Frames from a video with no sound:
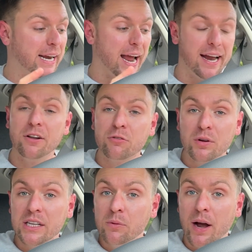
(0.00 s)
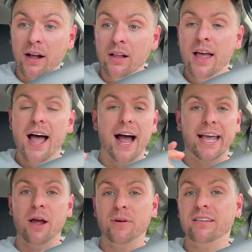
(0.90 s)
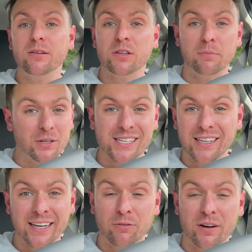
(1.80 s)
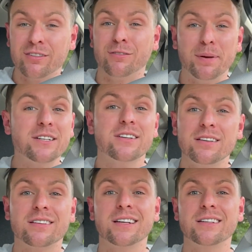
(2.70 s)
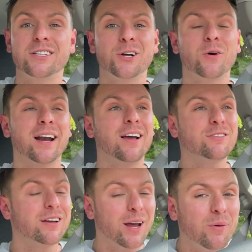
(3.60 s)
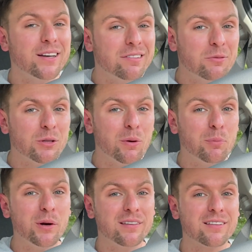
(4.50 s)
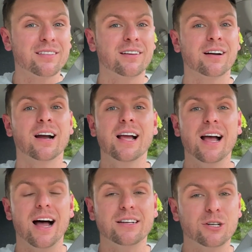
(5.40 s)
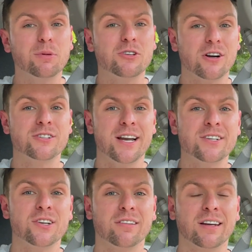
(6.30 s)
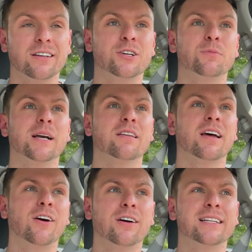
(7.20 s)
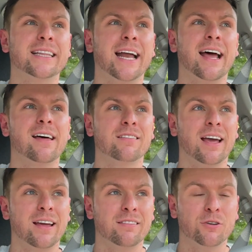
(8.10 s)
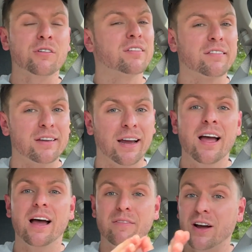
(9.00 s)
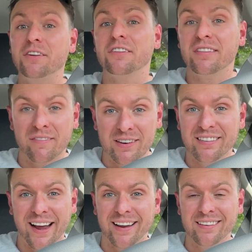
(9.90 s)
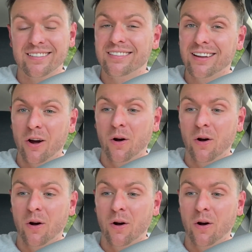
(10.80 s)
handles really well. I can't wait to see what the multi-link rear suspension is going to do, and I also can't wait to see what the 1.6 liter turbocharged engine is going to do, because I heard that has a 0 to 60 of under 7 seconds. So